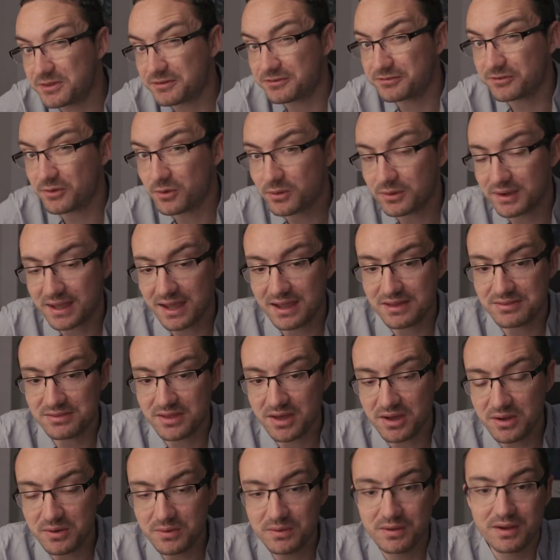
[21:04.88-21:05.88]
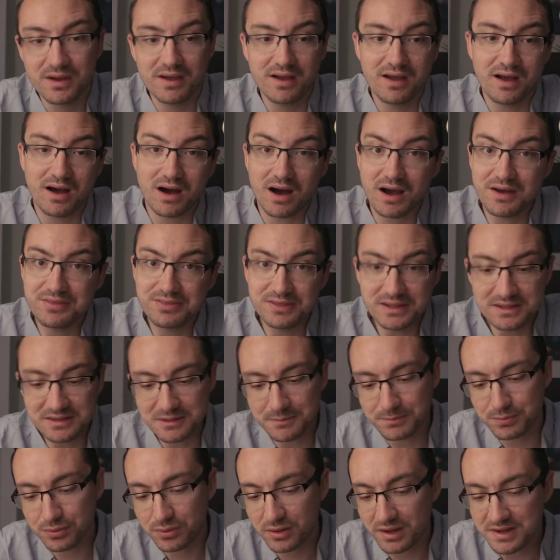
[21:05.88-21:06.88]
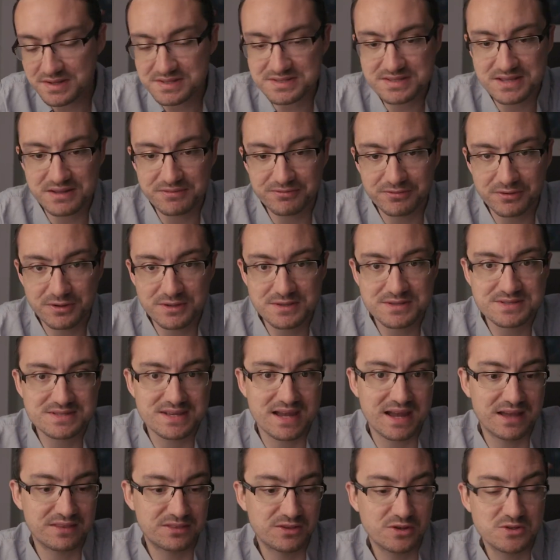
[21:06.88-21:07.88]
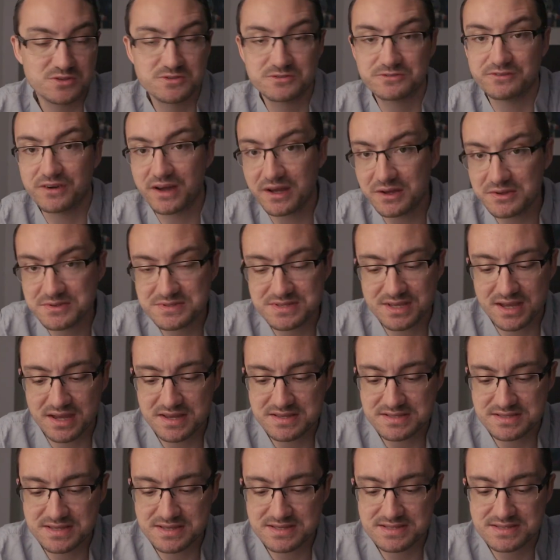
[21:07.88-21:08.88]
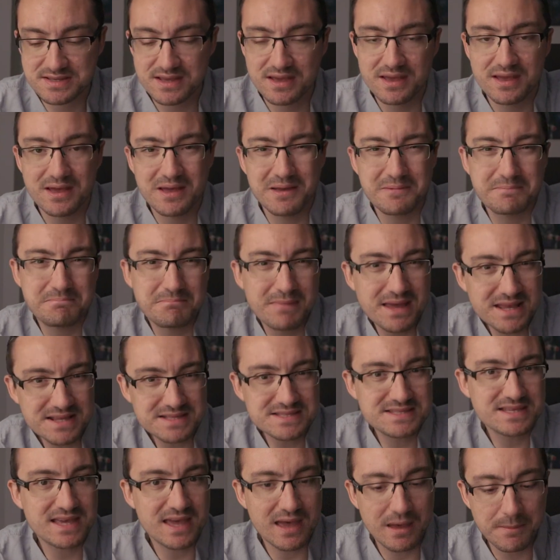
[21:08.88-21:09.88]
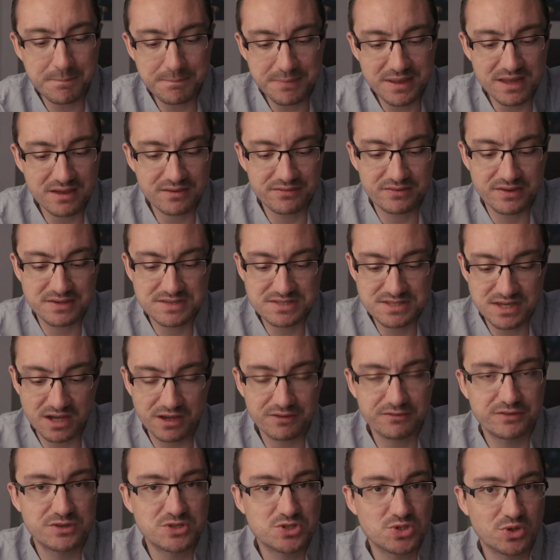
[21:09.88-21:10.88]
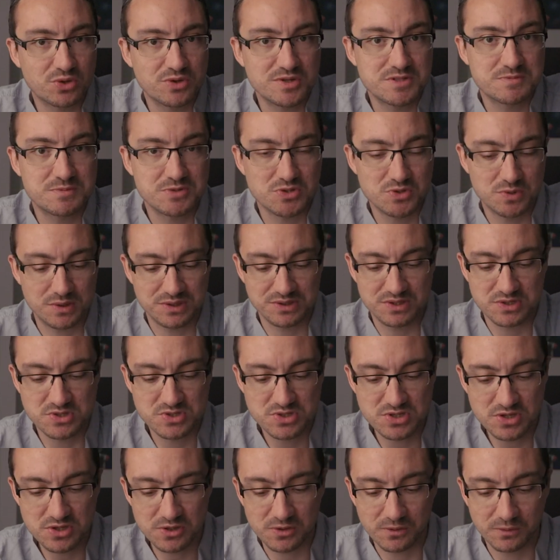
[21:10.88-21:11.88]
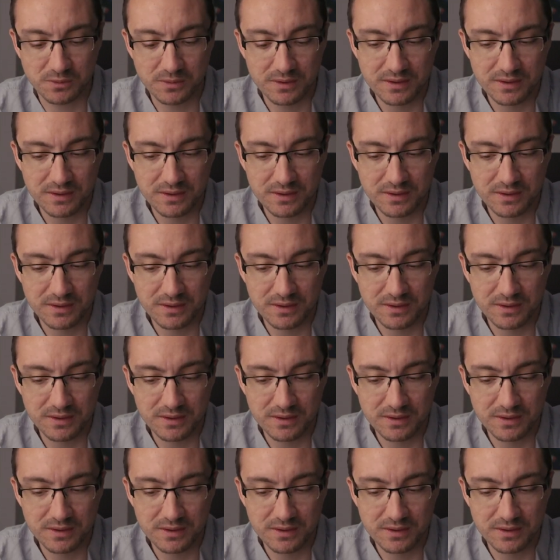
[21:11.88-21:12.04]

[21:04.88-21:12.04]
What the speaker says: the 4K though, I think the price difference and those file sizes makes it a bit of a tougher choice between the two.